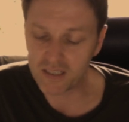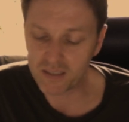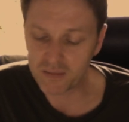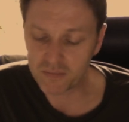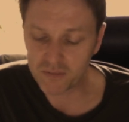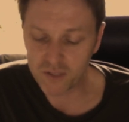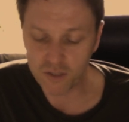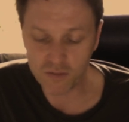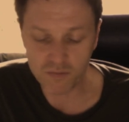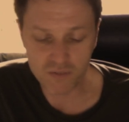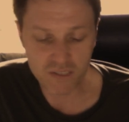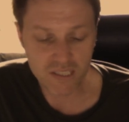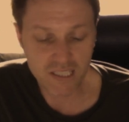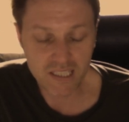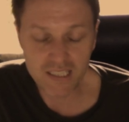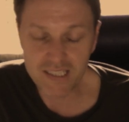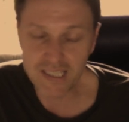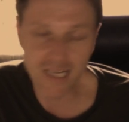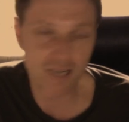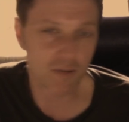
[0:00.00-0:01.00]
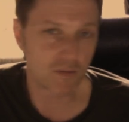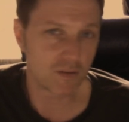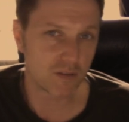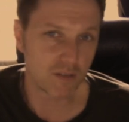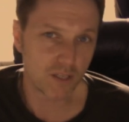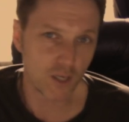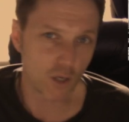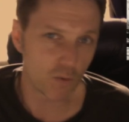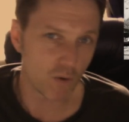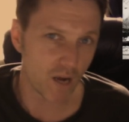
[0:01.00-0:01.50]
So Steely Dan,
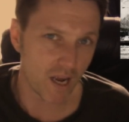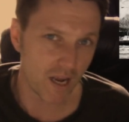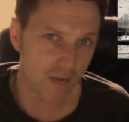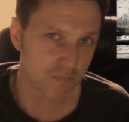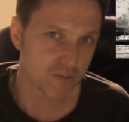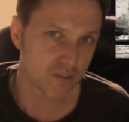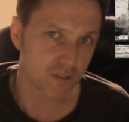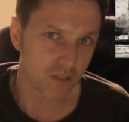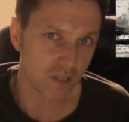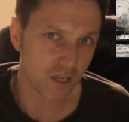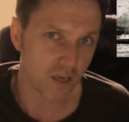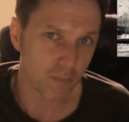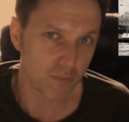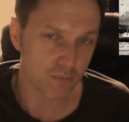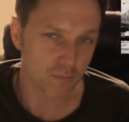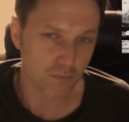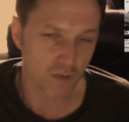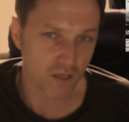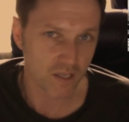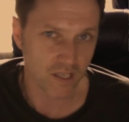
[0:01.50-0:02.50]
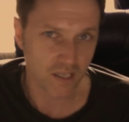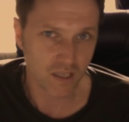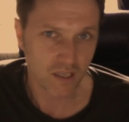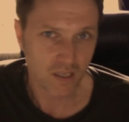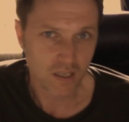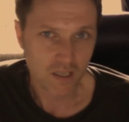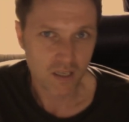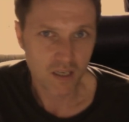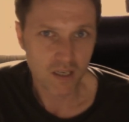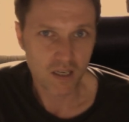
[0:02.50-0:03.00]
were absolutely up and running
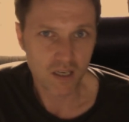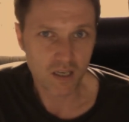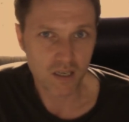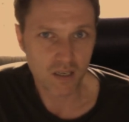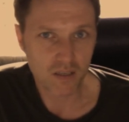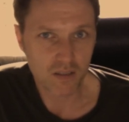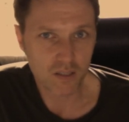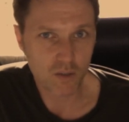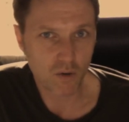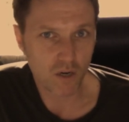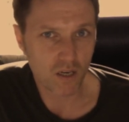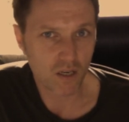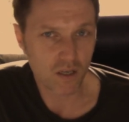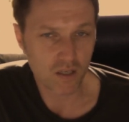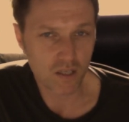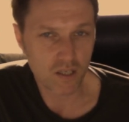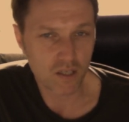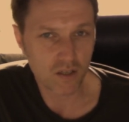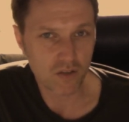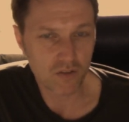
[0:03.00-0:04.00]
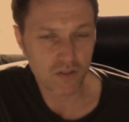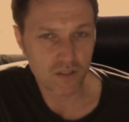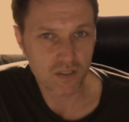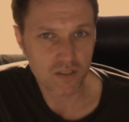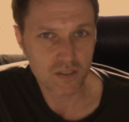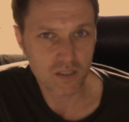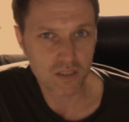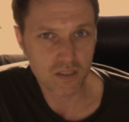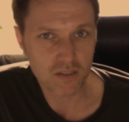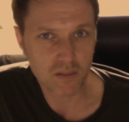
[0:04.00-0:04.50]
quite early on
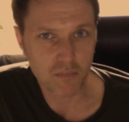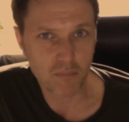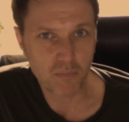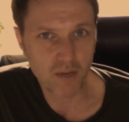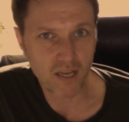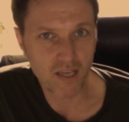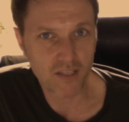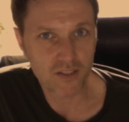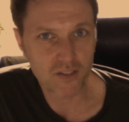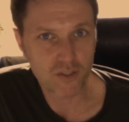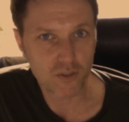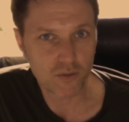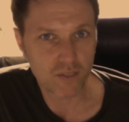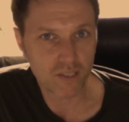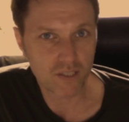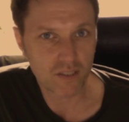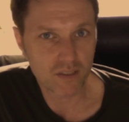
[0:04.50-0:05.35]
as a band, doing